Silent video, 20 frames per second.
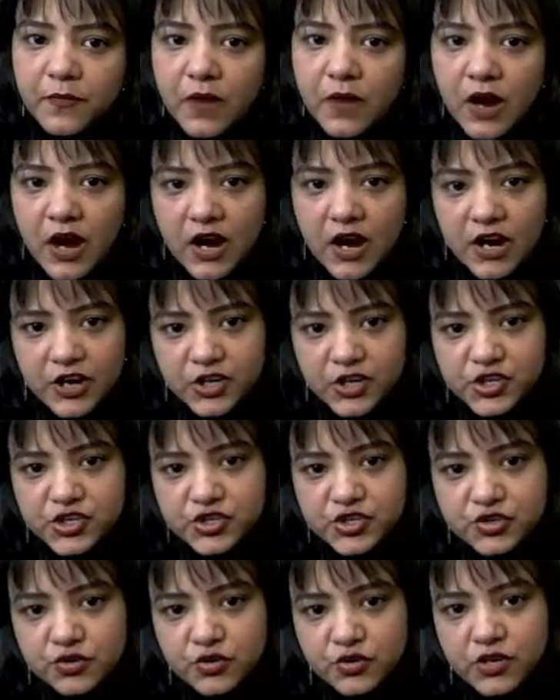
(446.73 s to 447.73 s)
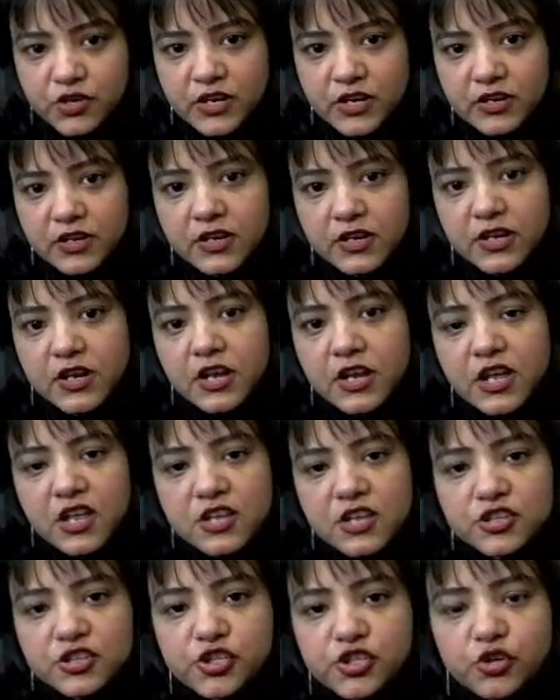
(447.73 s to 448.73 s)
harsh. Okay,
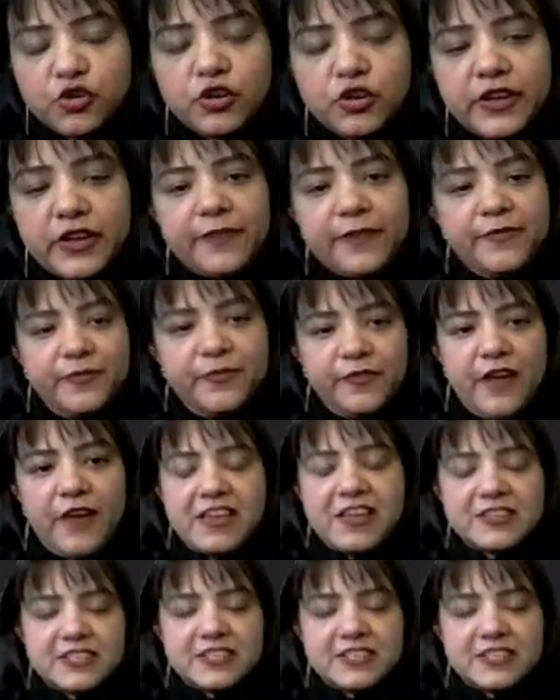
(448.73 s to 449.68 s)
so if I